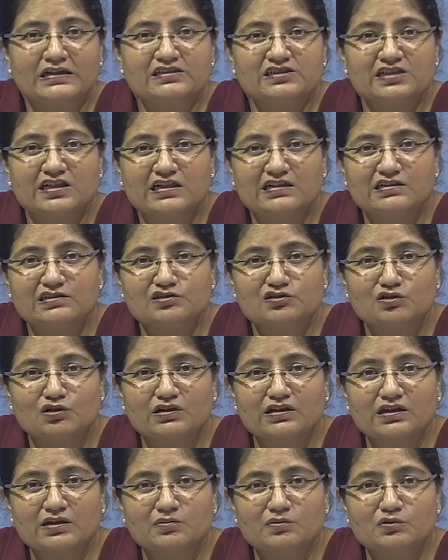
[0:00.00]
child is
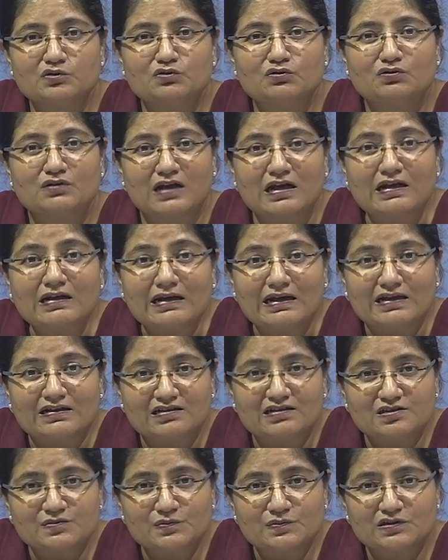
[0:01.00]
not able to run at
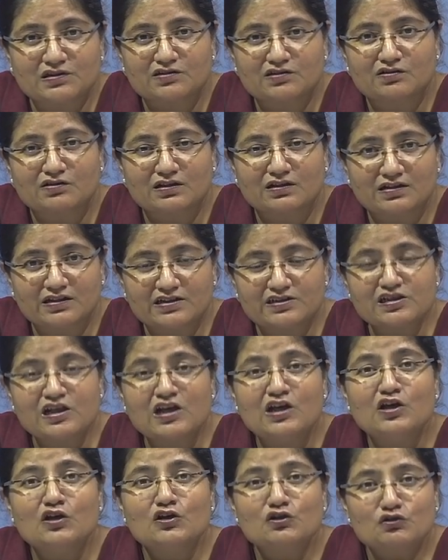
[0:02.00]
this particular age.
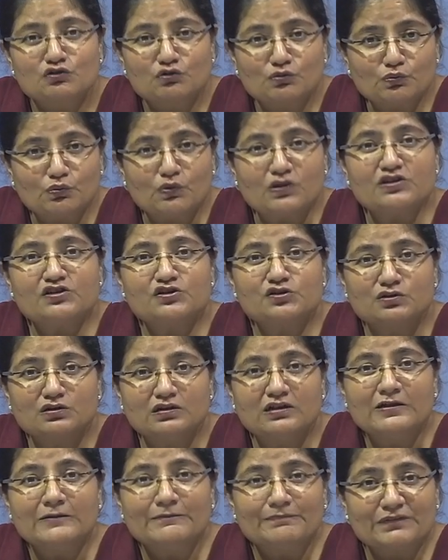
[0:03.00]
So what
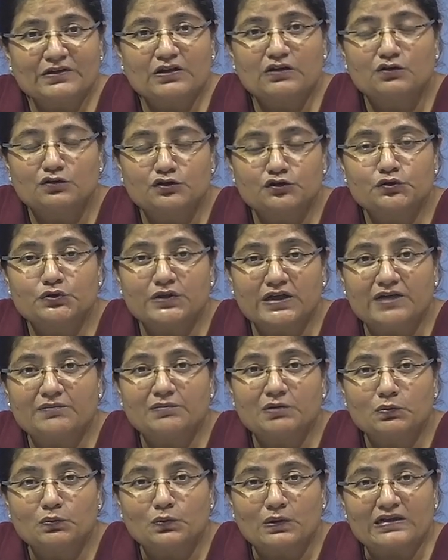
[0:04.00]
should I
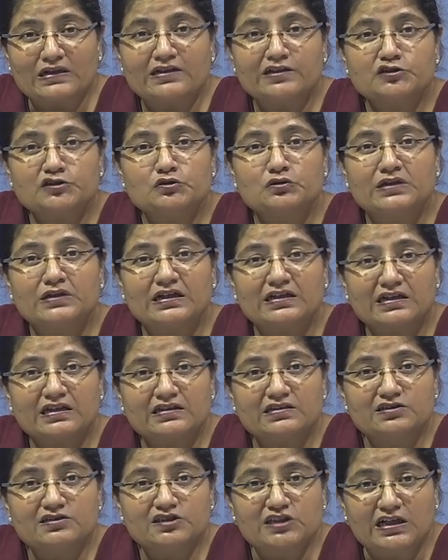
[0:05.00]
be worried? Should I
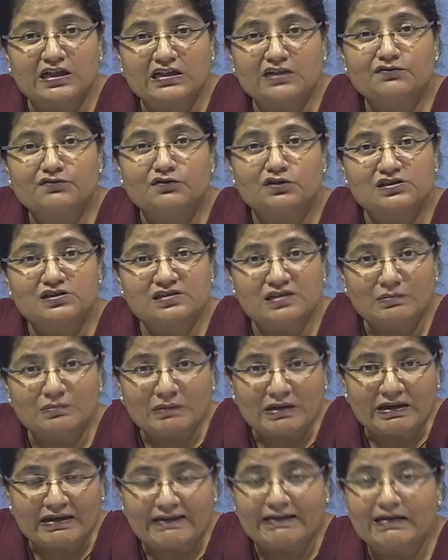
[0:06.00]
take the child for some
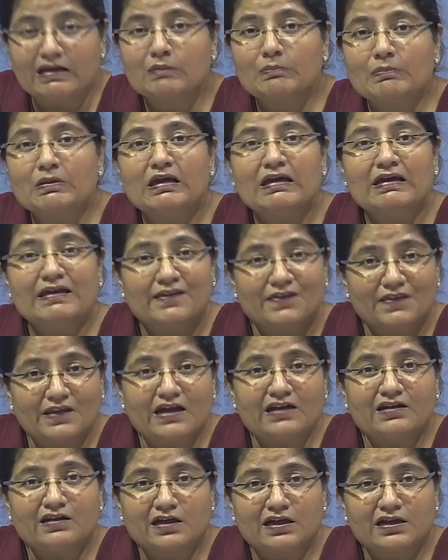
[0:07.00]
help?
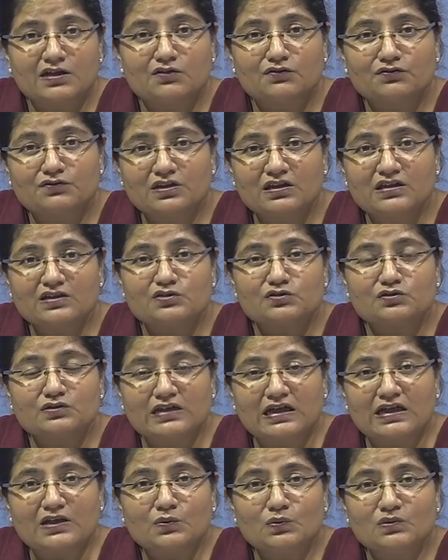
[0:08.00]
That kind of thing. So
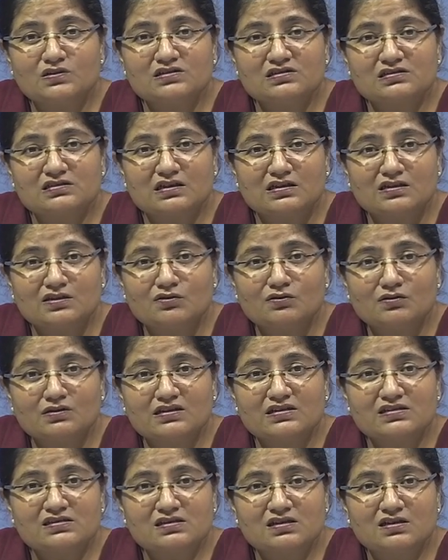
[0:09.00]
that was,
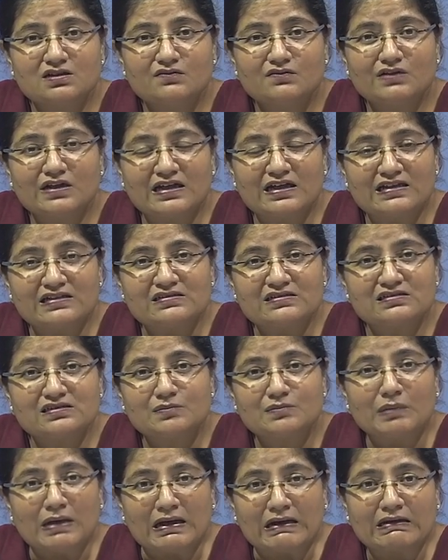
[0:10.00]
they served as the
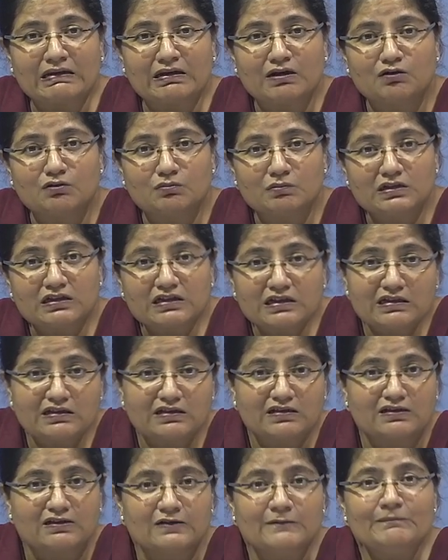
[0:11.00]
background
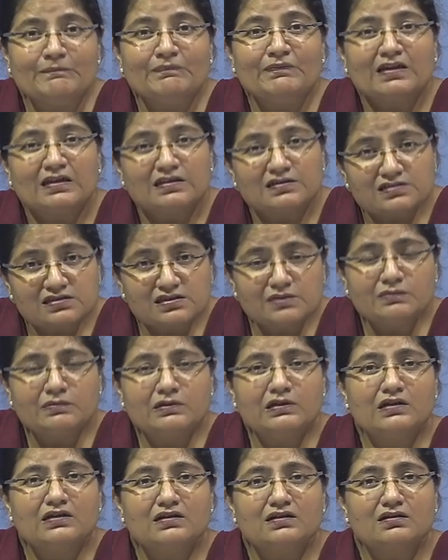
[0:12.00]
material.
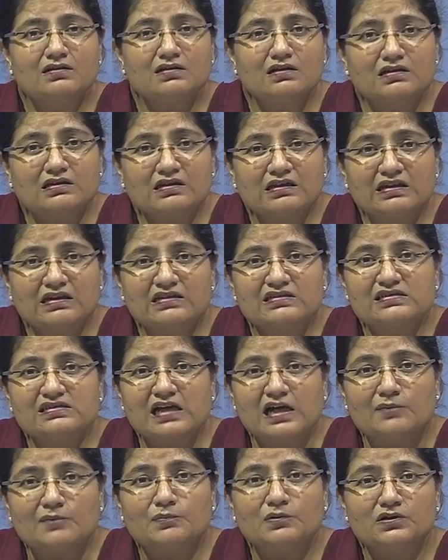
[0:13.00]
Similar things
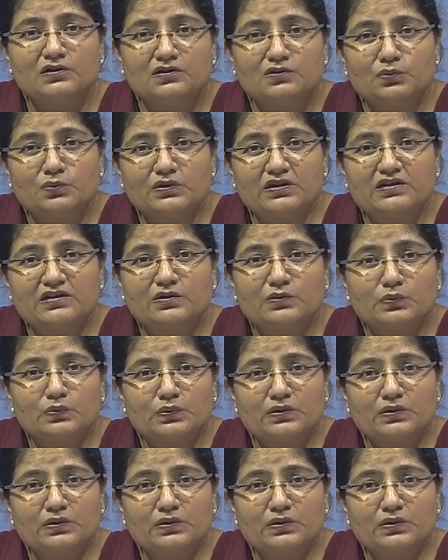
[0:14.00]
happened with